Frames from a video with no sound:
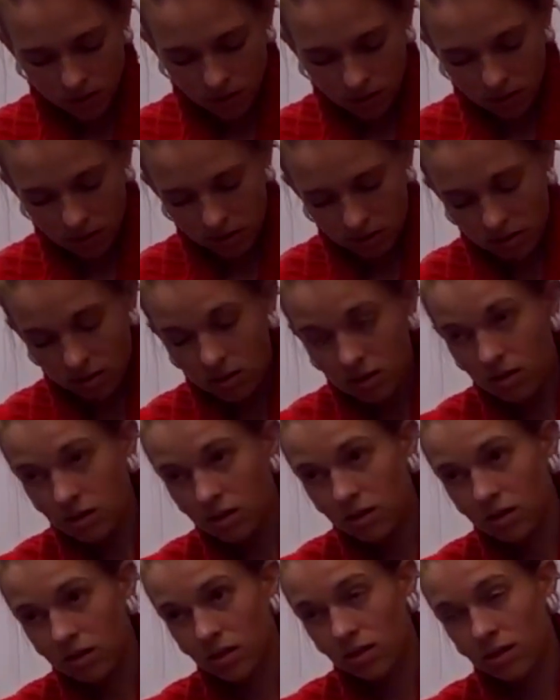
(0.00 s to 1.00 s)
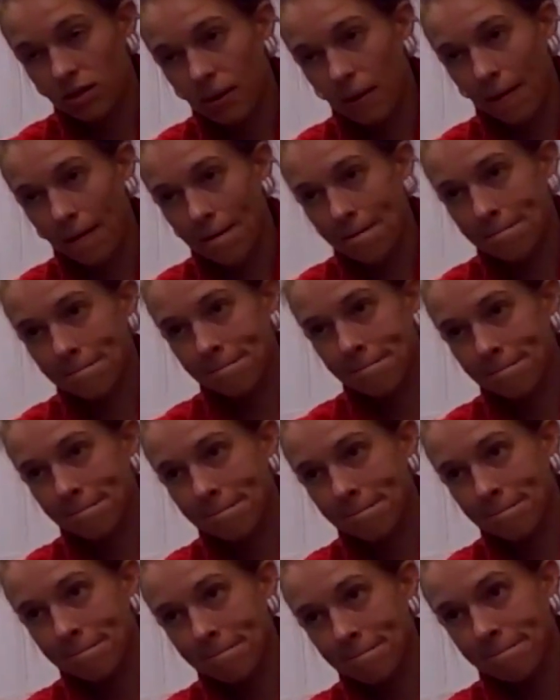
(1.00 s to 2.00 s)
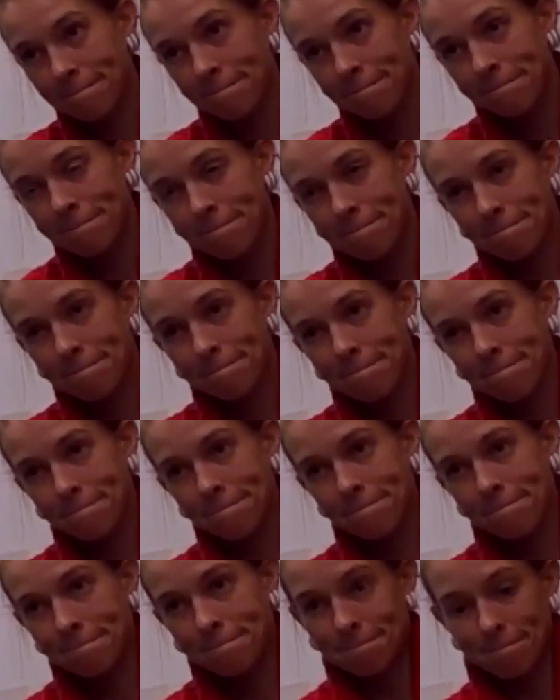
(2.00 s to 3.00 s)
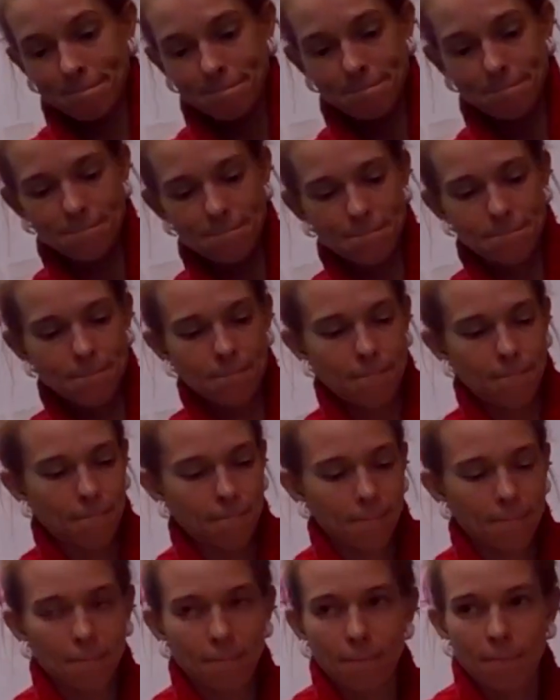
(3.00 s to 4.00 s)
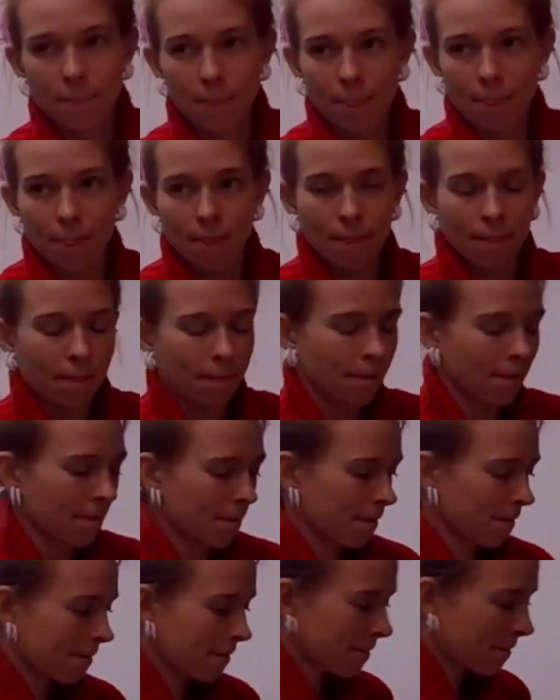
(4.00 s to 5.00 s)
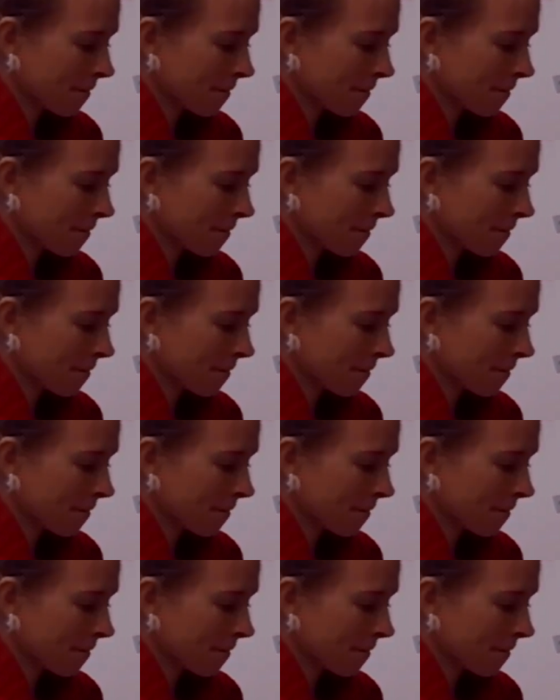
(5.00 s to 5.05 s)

So yeah, I guess just fitting the build of the kind of insect that we'd be looking for. I did a bit of research on this, and there are